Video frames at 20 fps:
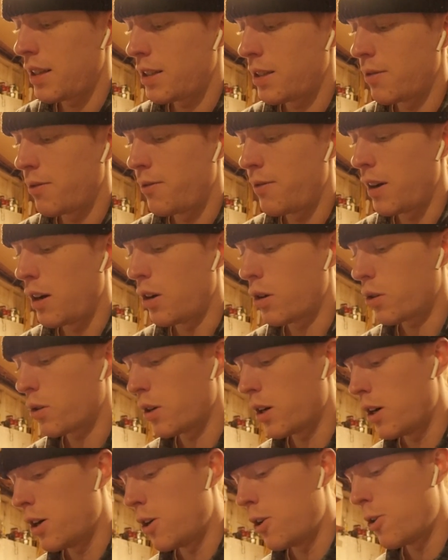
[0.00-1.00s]
some
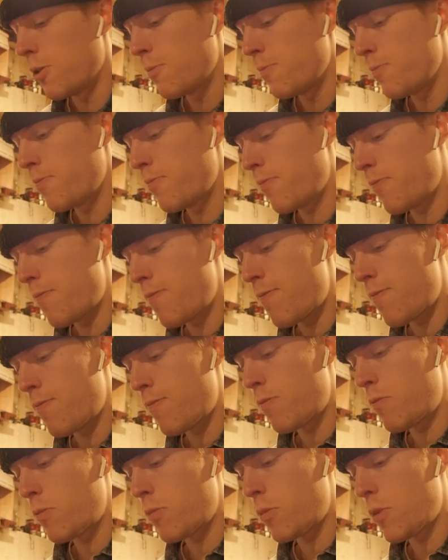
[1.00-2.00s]
Velcro
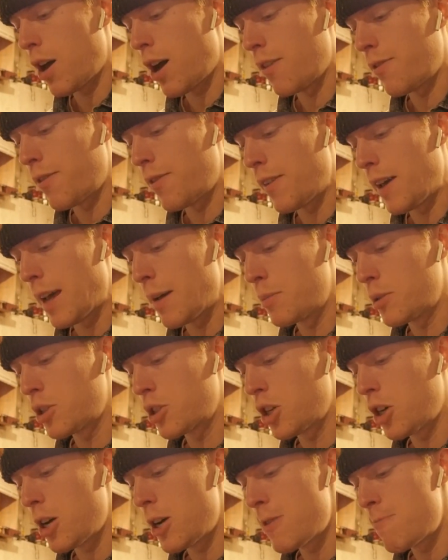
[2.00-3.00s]
off of
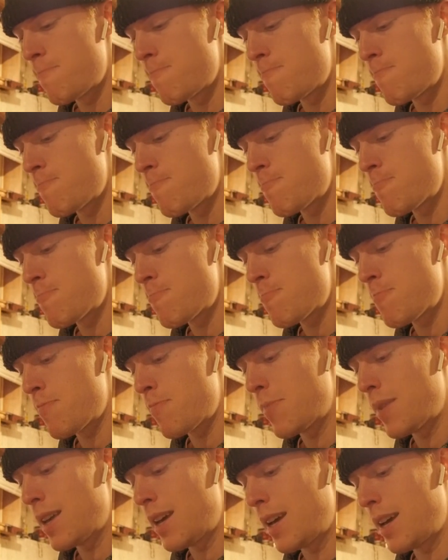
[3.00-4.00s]
Amazon,
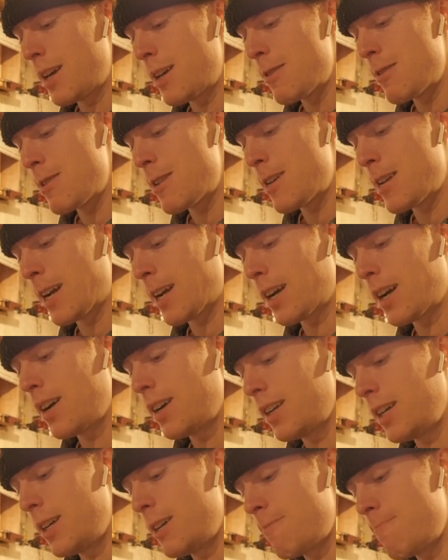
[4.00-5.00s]
and I
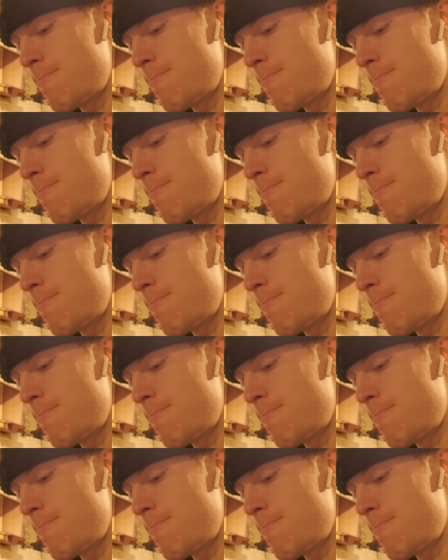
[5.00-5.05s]
cut it